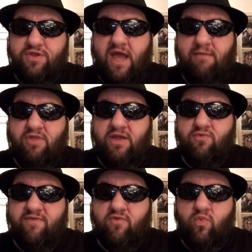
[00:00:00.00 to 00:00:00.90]
timeline
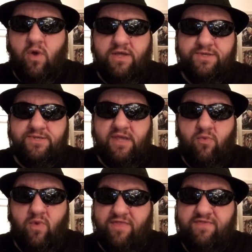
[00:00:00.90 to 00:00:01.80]
River was
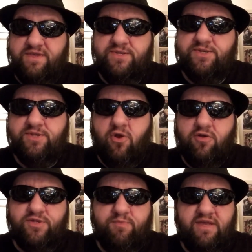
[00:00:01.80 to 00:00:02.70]
when this
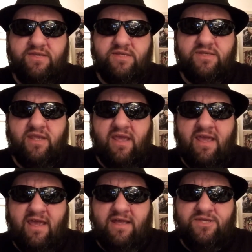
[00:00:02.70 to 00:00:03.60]
starts, because it's
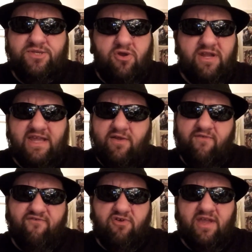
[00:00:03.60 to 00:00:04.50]
starting in a
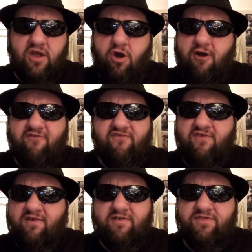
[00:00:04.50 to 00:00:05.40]
very
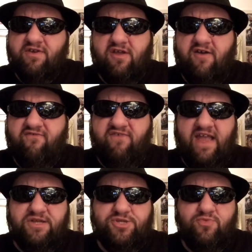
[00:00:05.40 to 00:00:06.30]
off-the-cuff
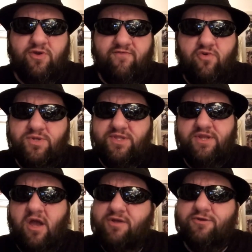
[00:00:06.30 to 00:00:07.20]
fashion where, of course, the
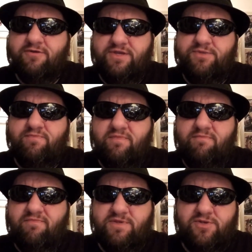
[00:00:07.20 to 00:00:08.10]
Doctor is
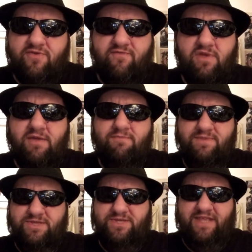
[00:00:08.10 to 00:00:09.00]
m sort of
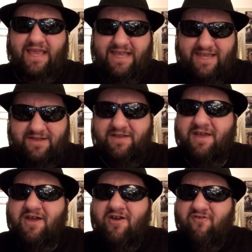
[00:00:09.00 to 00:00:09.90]
mistaken
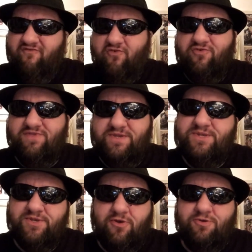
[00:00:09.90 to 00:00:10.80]
for this
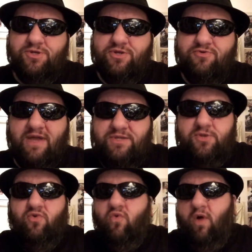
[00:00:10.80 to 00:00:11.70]
surgeon who has
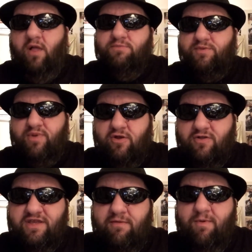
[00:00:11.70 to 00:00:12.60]
no qualms,
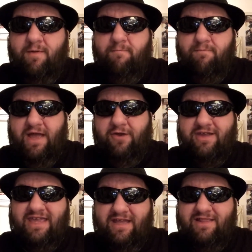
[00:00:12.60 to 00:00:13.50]
apparently,
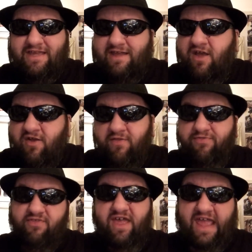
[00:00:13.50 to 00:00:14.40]
about killing
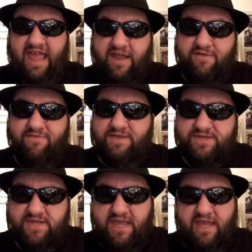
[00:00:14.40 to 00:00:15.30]
the head of
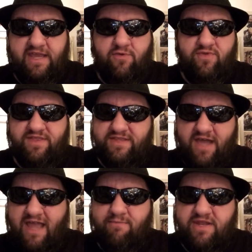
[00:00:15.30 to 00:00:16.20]
this king with the
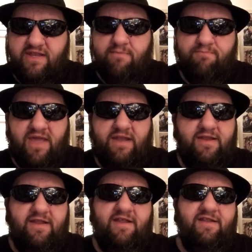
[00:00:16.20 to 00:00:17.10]
diamond embedded
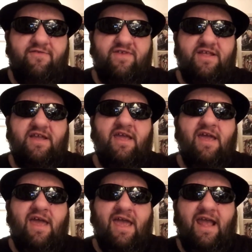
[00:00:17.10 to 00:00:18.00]
in it and everything.
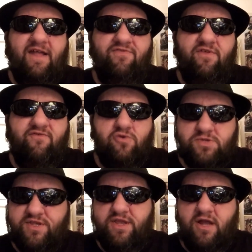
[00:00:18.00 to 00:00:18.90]
And, of
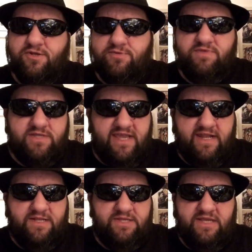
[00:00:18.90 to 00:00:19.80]
course, the Doctor's
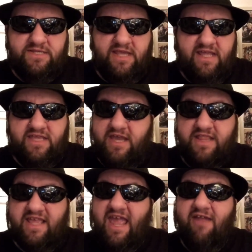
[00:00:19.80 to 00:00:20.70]
mistaken, as I say. You
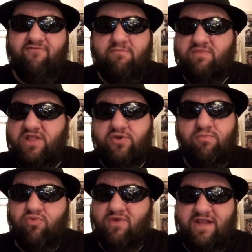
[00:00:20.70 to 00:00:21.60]
got the cat from Little
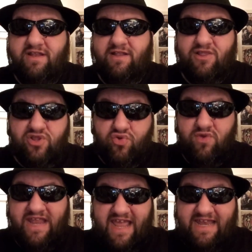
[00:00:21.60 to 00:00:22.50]
Britain. Lou
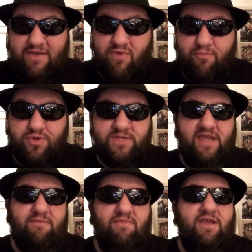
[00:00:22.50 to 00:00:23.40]
and Andy
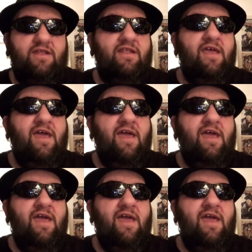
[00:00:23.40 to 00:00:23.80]
represent, man.